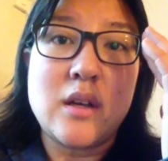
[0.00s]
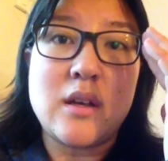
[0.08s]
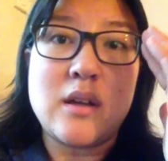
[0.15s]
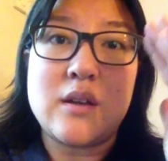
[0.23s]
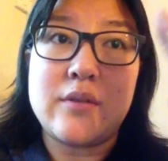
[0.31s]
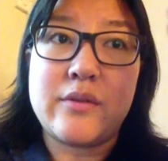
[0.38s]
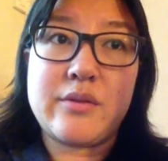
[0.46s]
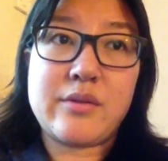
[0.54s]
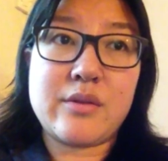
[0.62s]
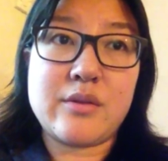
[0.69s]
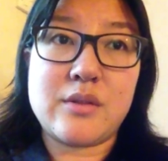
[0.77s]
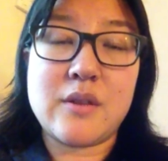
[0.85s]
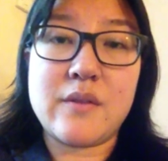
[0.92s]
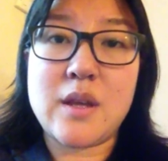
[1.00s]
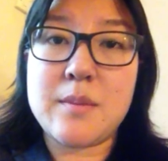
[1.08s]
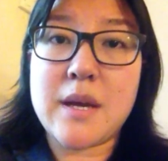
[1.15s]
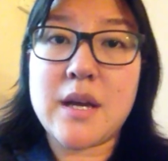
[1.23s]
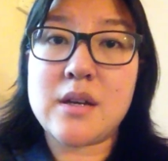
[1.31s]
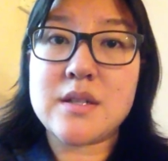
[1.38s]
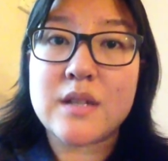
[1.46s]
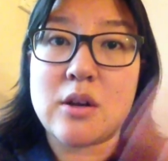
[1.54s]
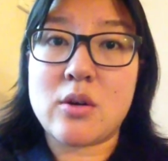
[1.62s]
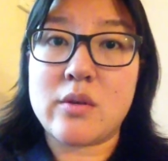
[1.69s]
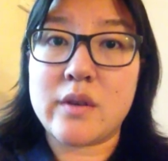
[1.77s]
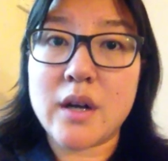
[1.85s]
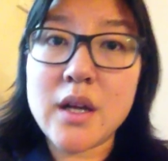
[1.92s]
If the V-Man is at
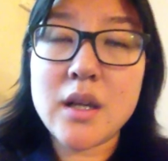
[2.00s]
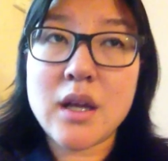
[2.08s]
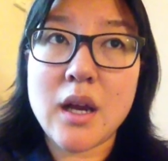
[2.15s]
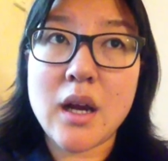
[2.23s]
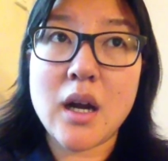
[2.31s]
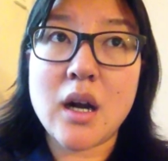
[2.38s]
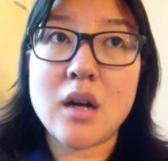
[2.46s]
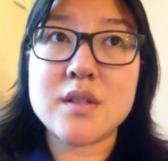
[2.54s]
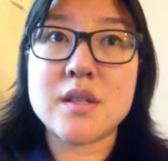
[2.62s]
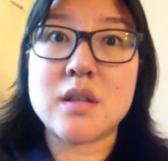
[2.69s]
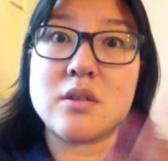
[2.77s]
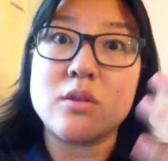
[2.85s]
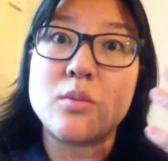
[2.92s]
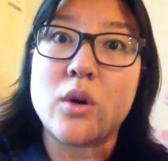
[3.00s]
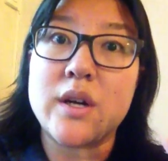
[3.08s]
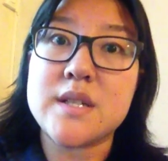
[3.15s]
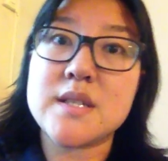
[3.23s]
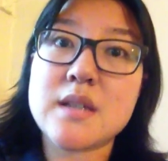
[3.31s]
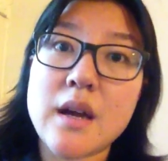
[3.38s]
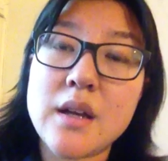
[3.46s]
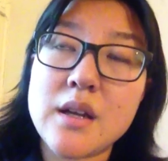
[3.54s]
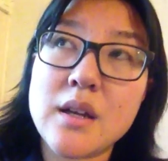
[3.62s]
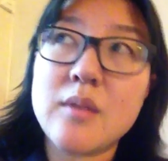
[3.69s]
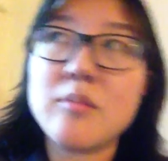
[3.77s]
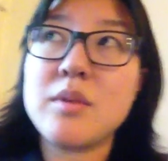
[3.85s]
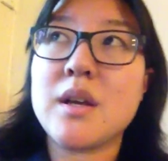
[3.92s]
overnight care, it's a little more
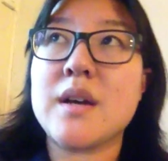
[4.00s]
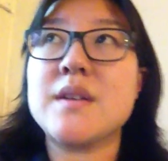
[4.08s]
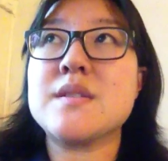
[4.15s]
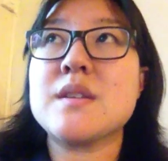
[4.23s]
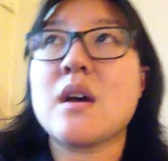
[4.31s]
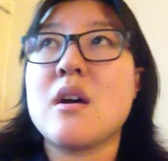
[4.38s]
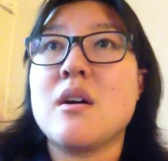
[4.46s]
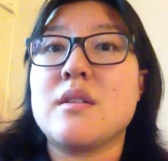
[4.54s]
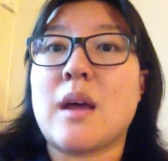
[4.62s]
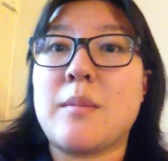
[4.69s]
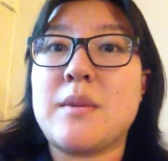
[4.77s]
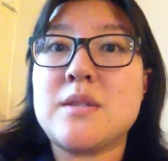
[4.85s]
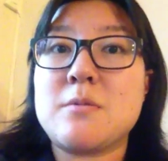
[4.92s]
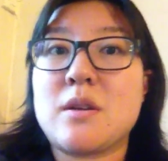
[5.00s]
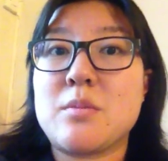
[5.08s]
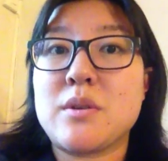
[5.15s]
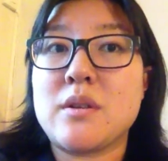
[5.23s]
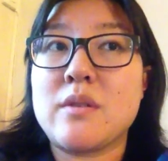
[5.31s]
exciting because that means we can put